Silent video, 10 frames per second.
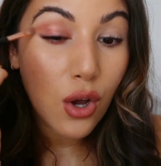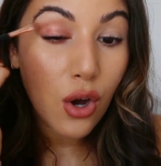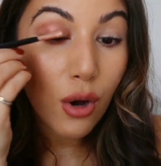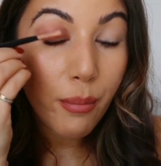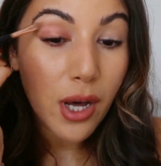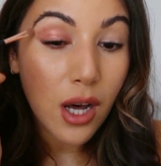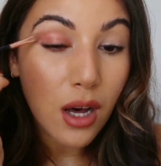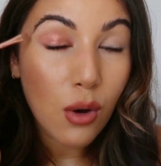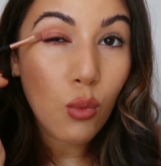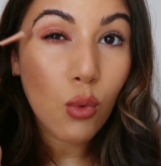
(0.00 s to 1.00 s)

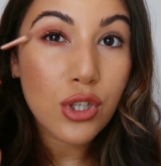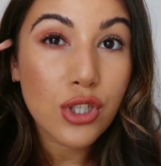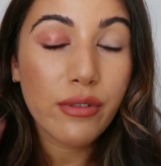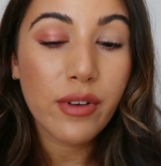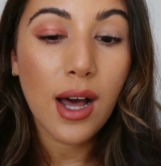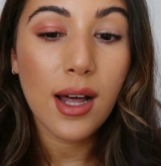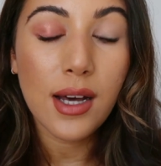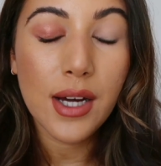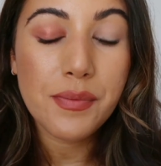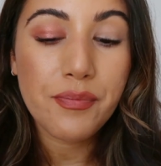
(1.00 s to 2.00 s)
copper wash of
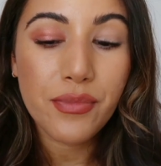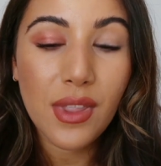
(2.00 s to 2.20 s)
color,